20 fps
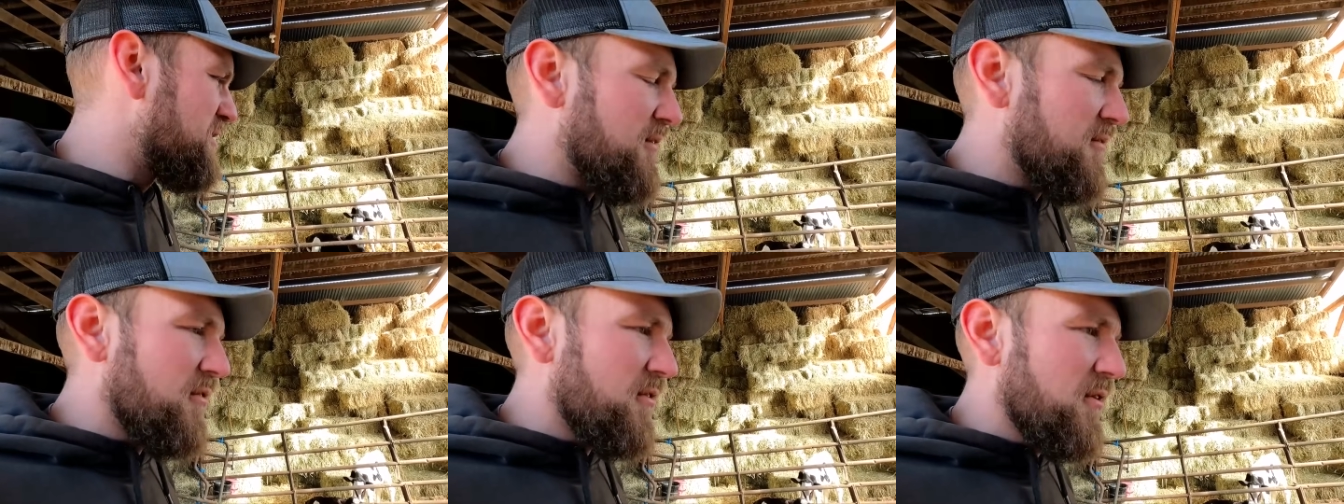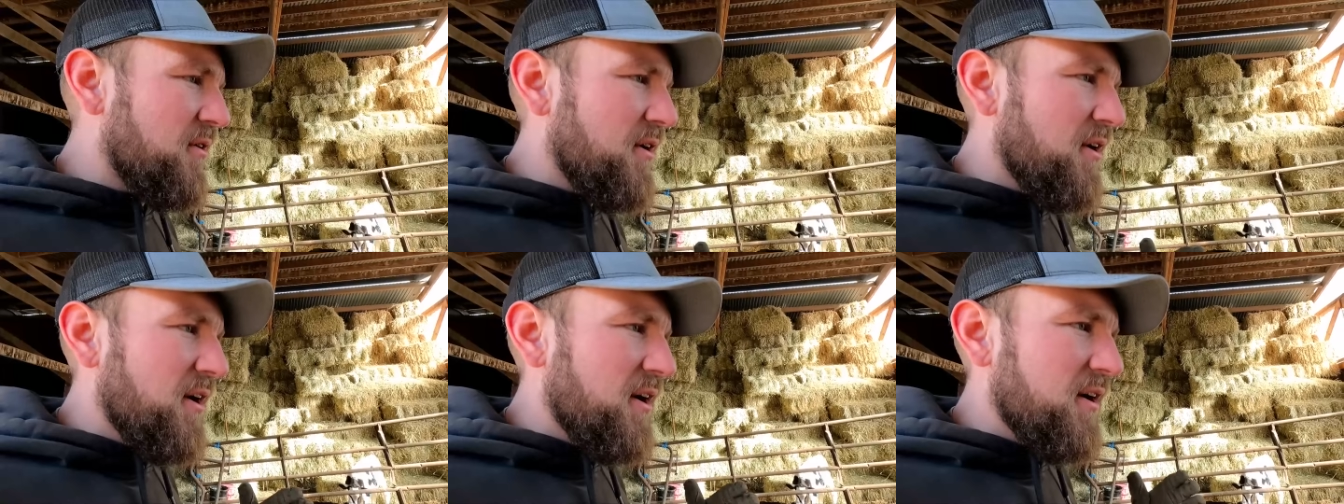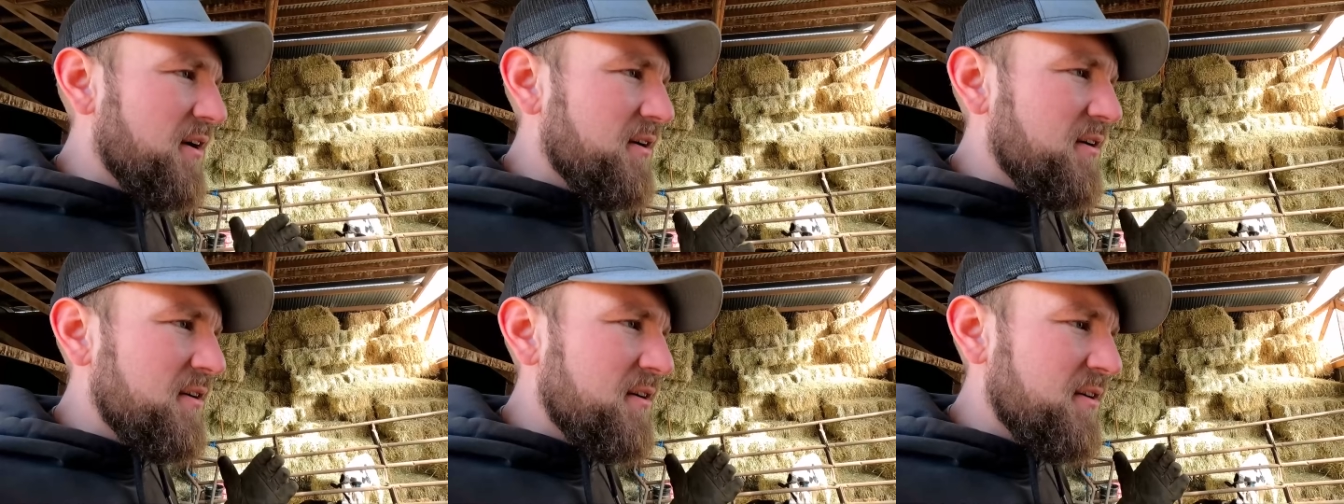give
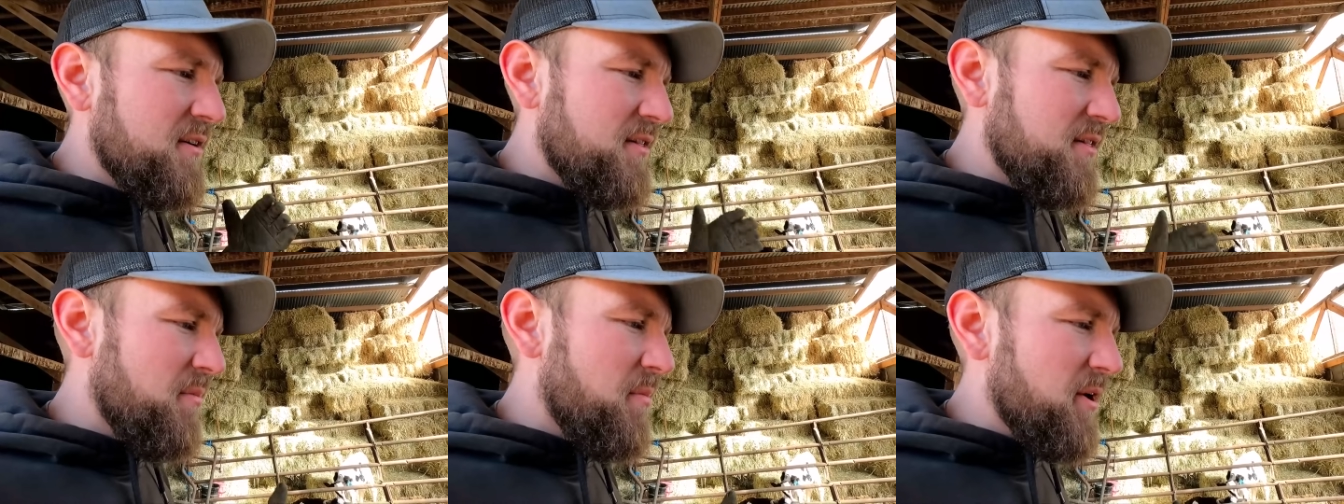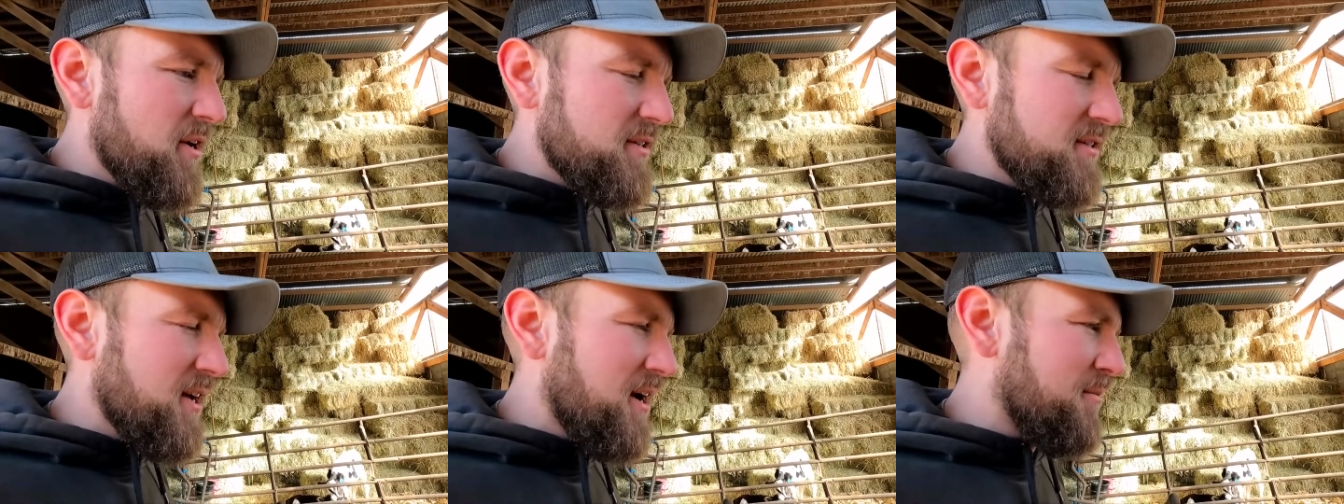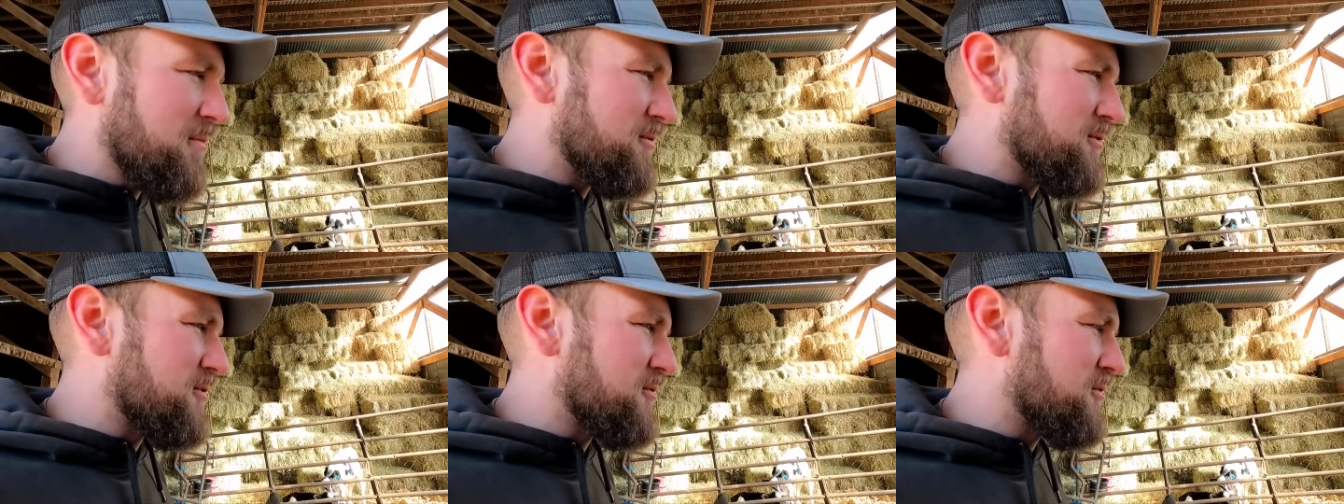her the best
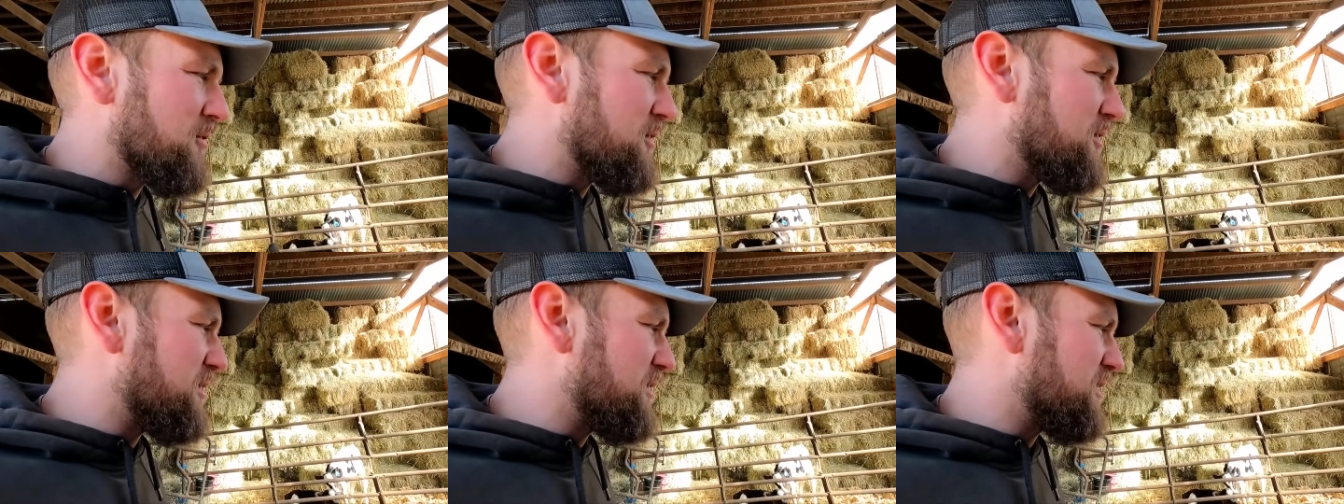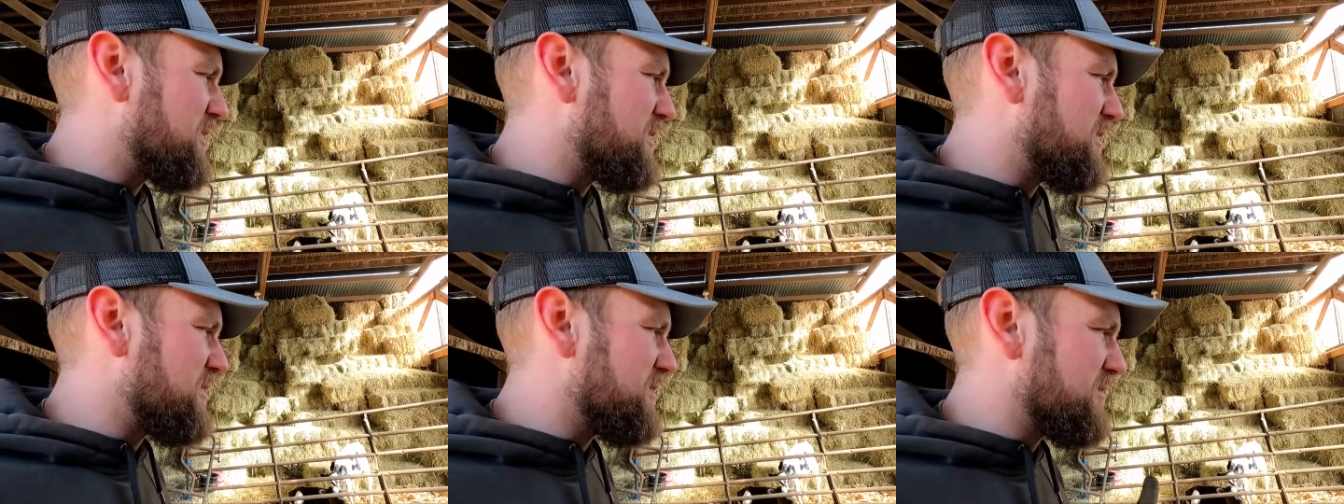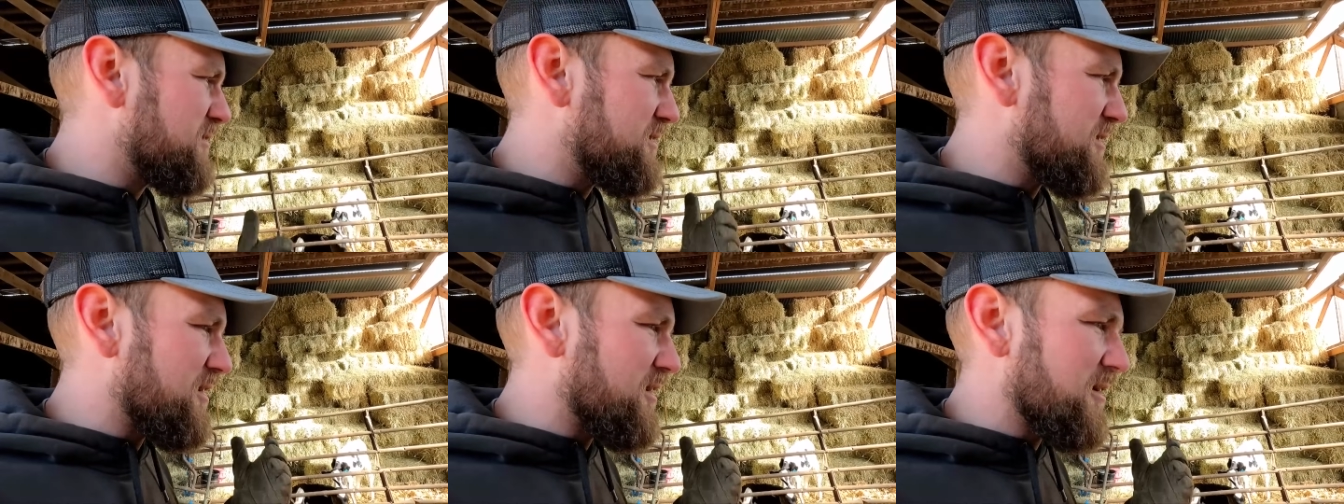opportunity
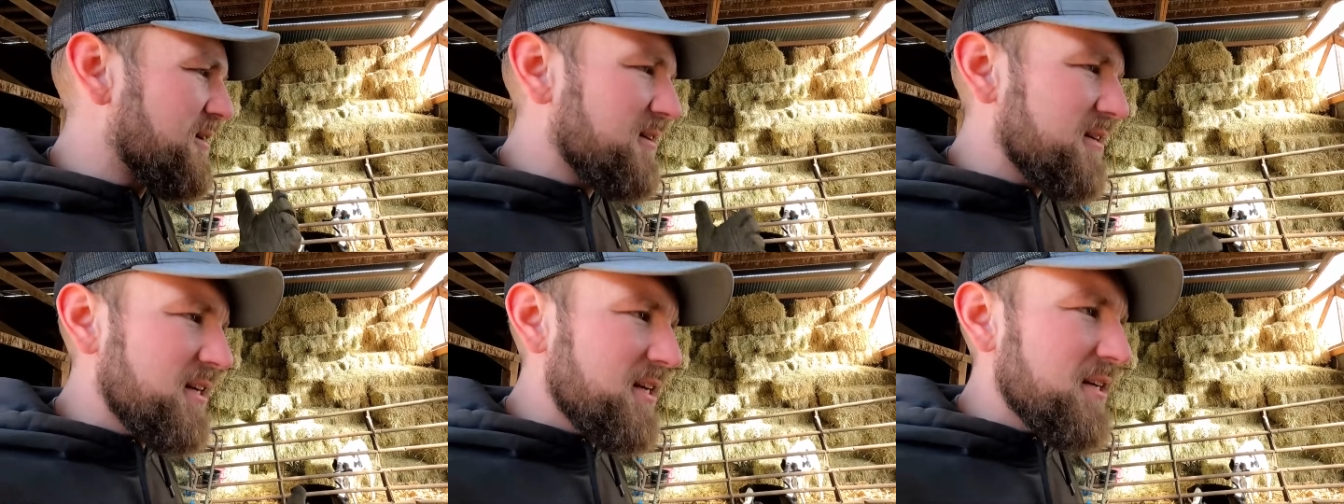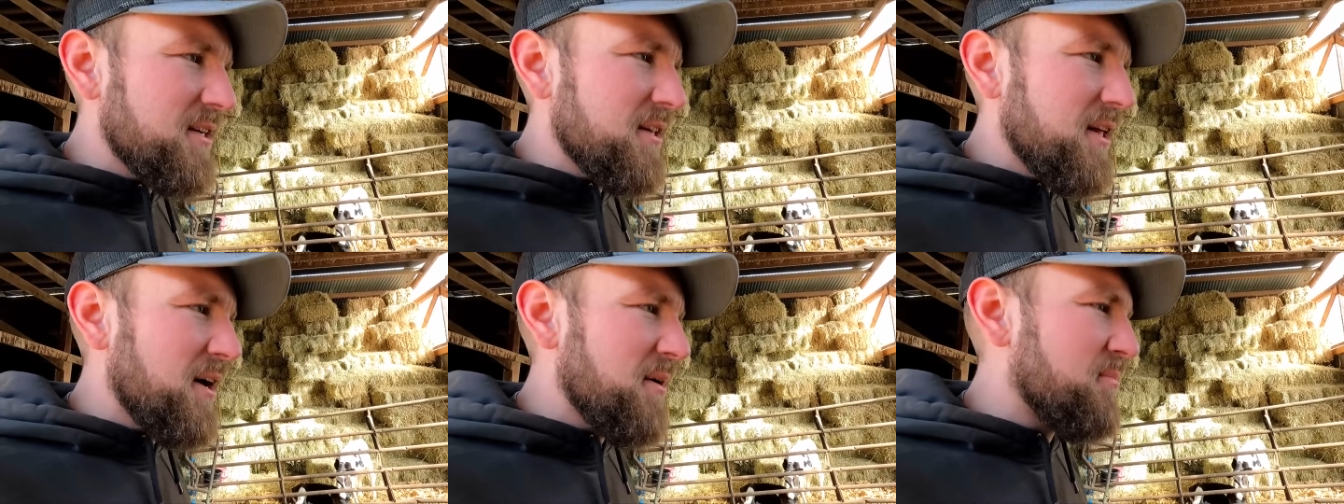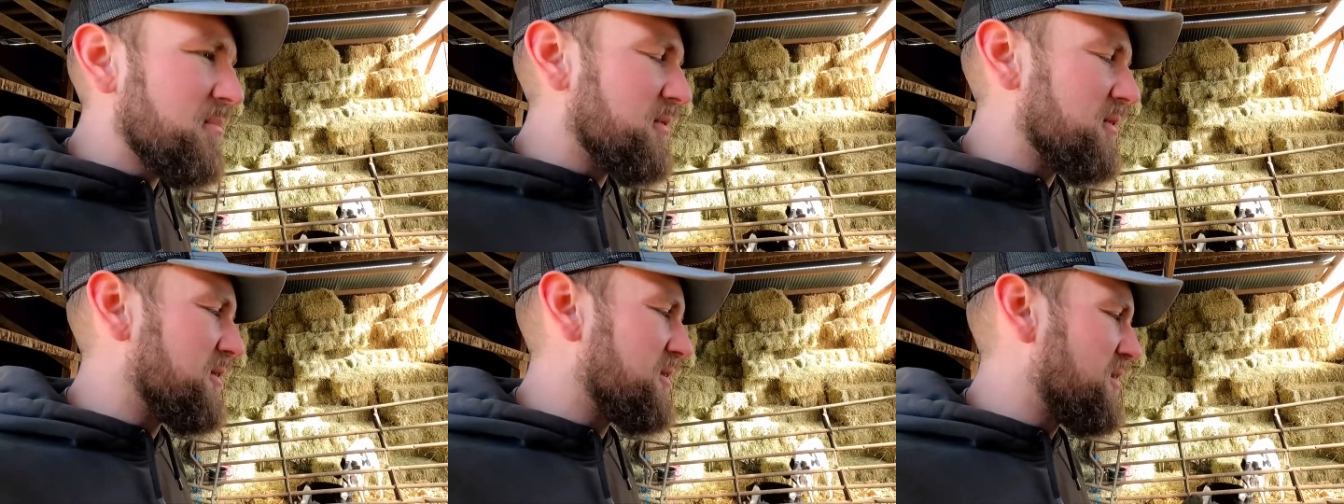to heal
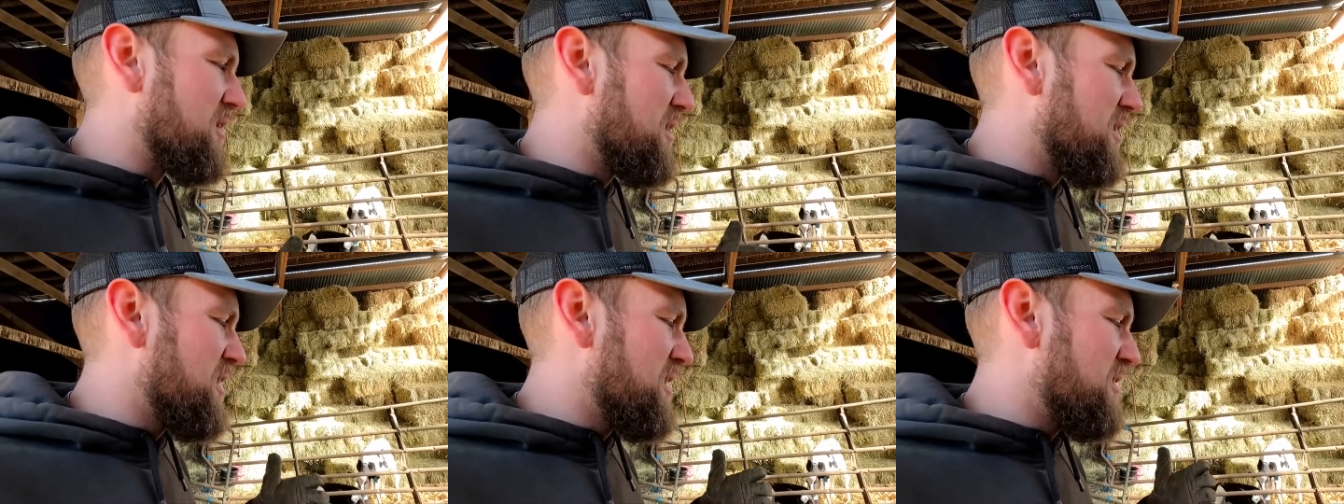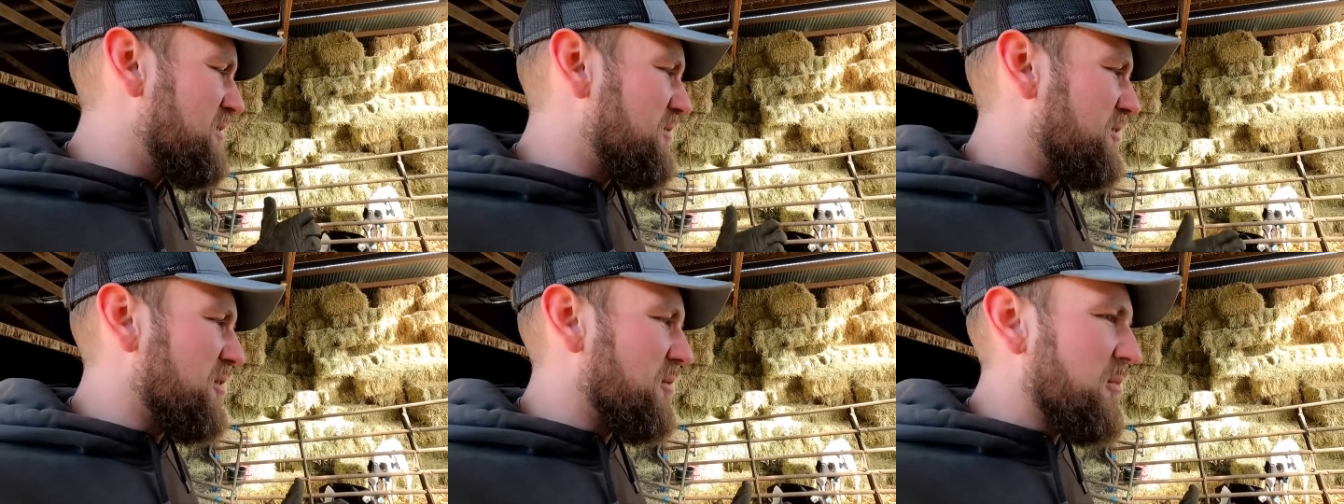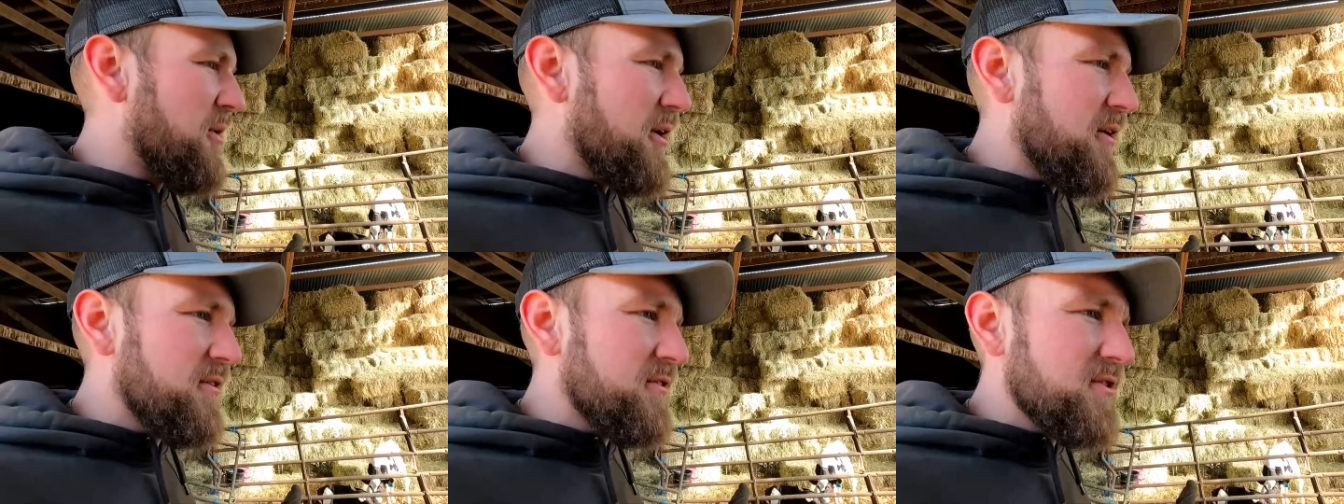up and feel
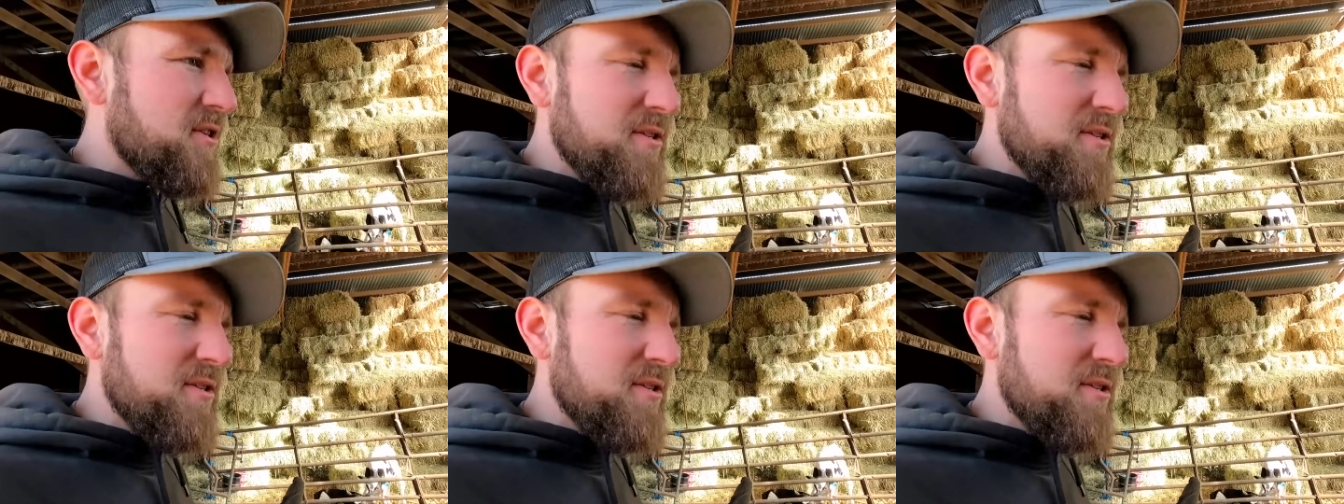better.